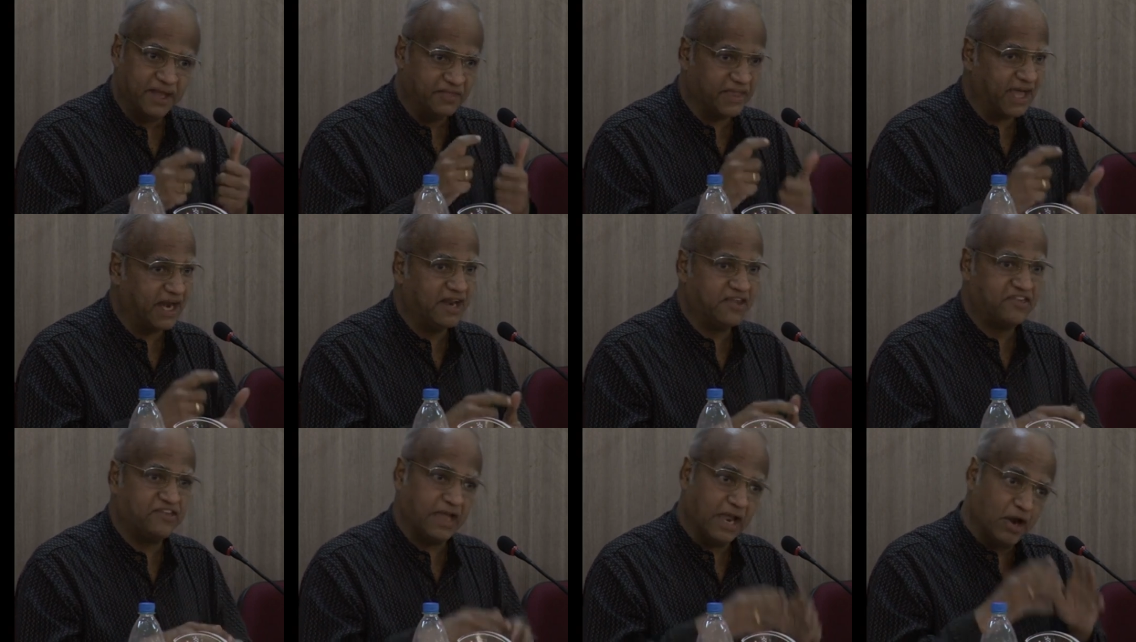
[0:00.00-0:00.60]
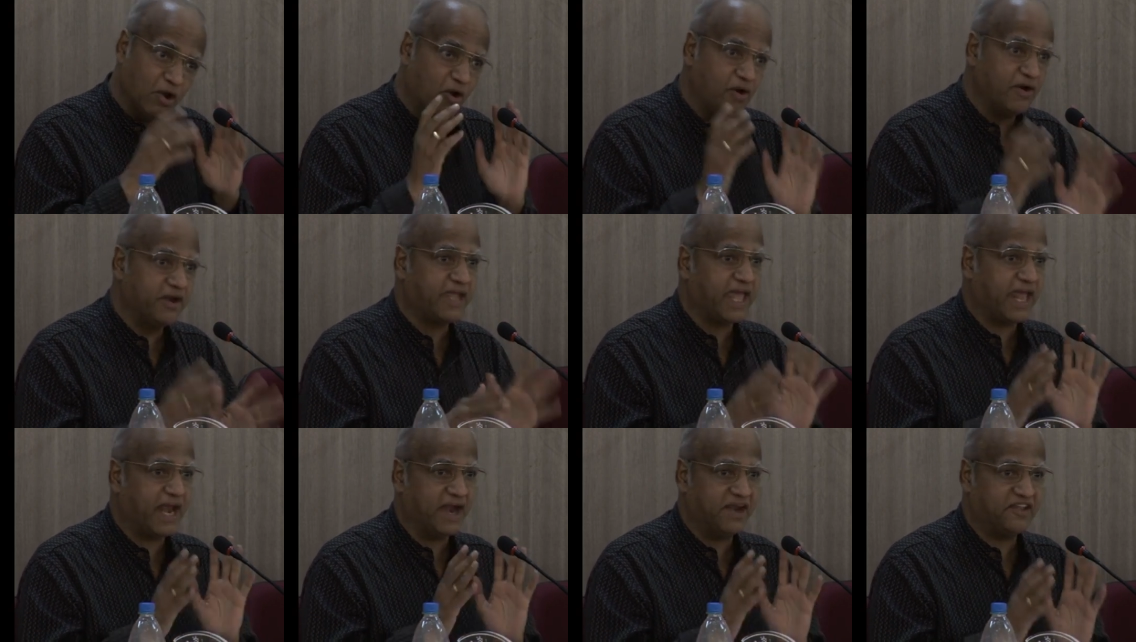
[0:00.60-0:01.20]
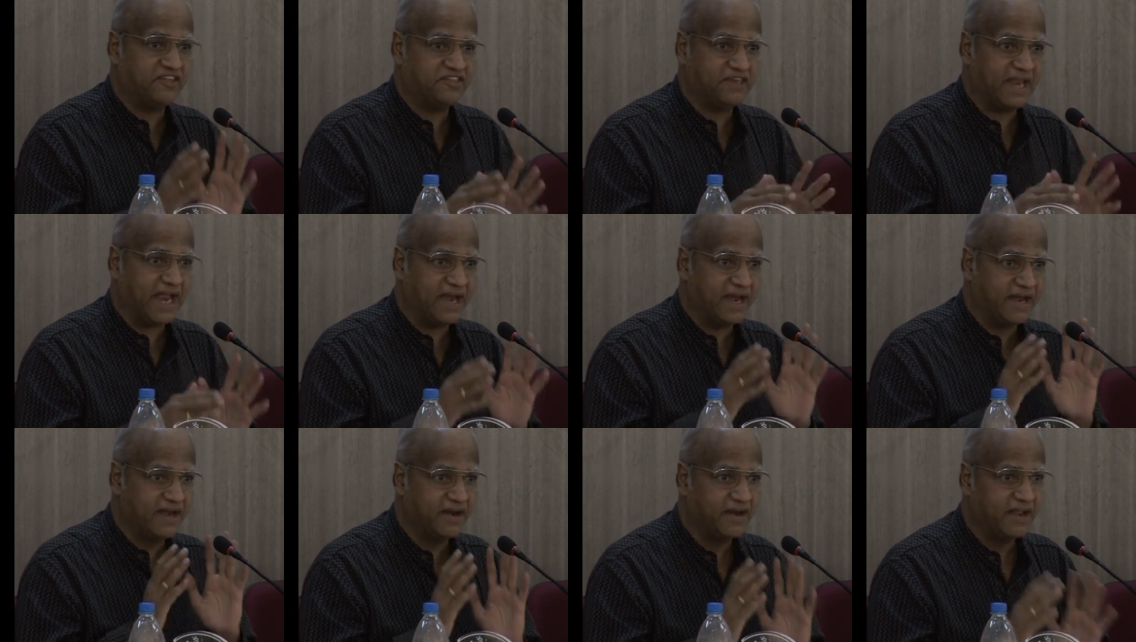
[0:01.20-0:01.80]
Dalits alone can
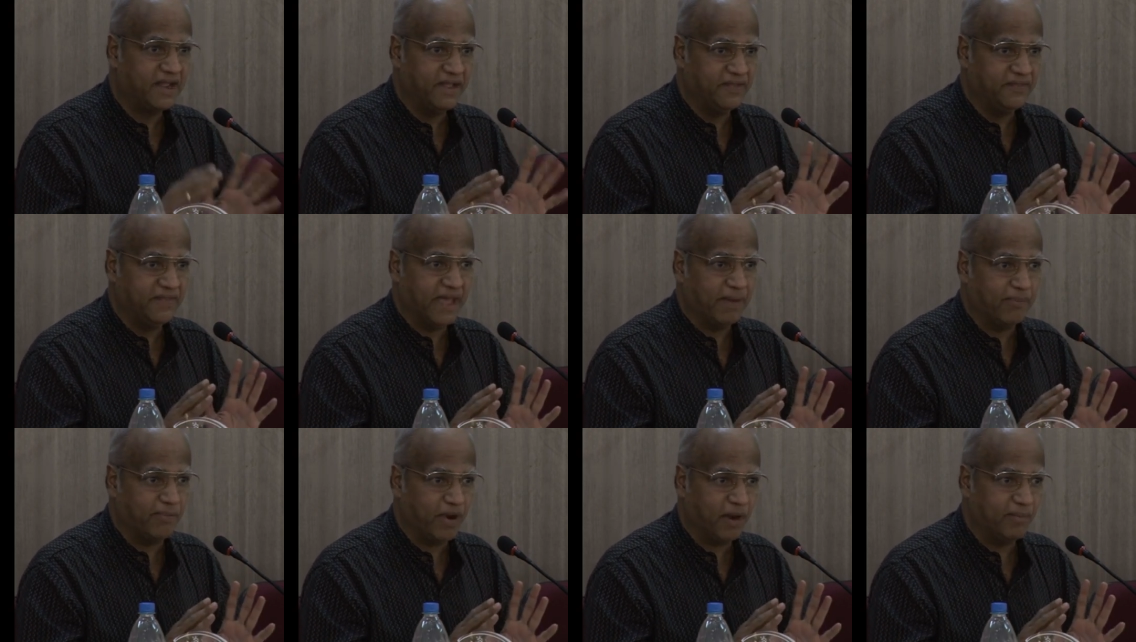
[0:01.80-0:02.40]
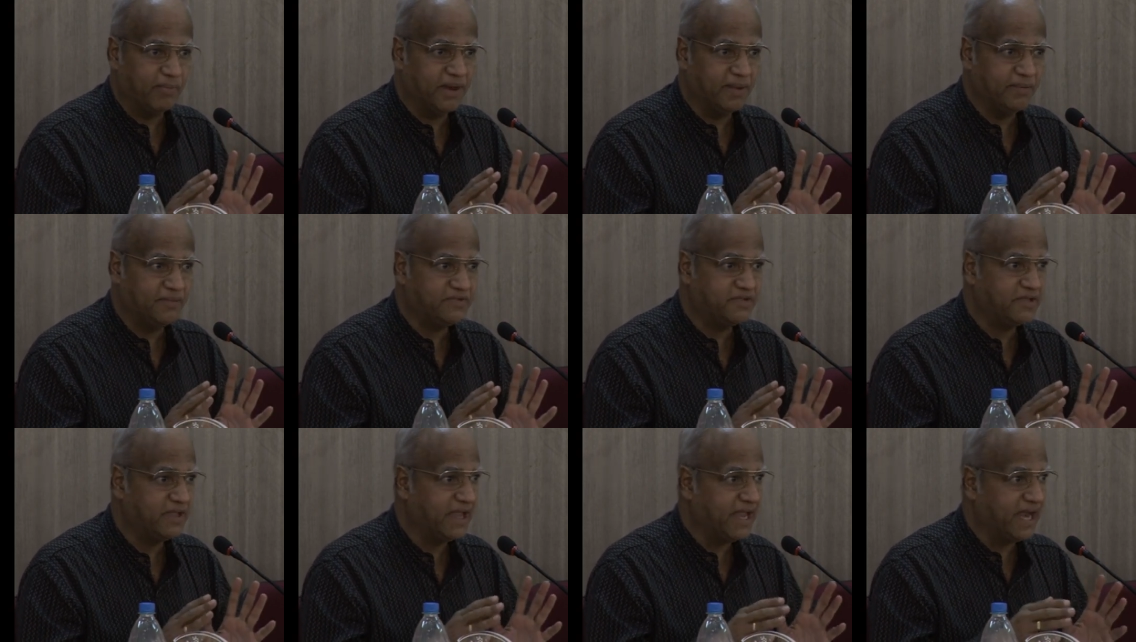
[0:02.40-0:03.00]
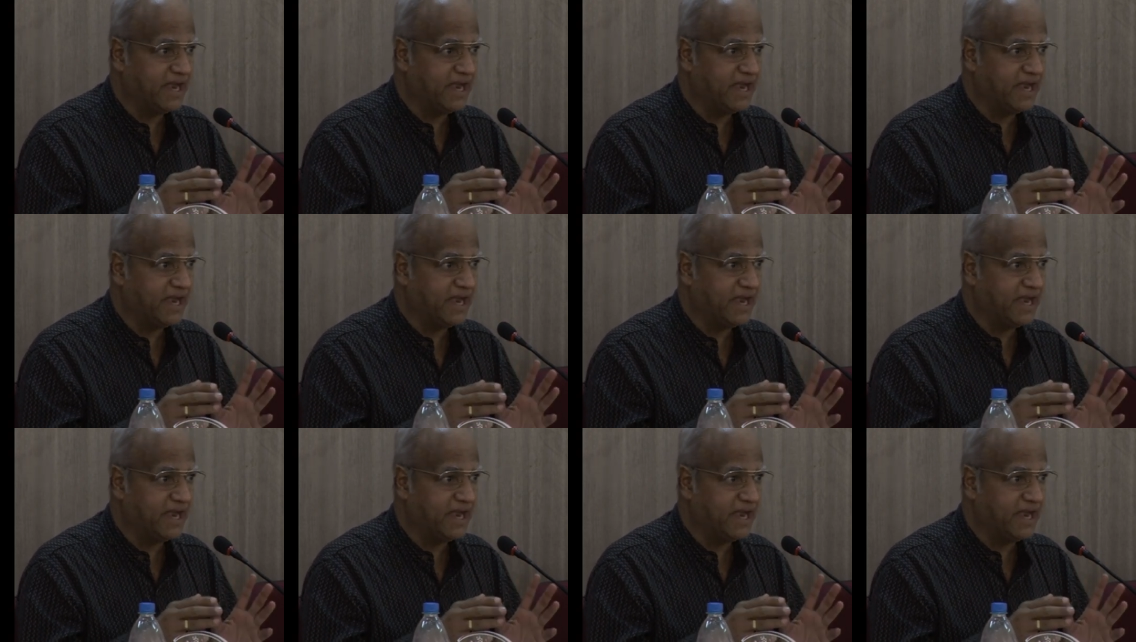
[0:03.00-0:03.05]
understand their problems.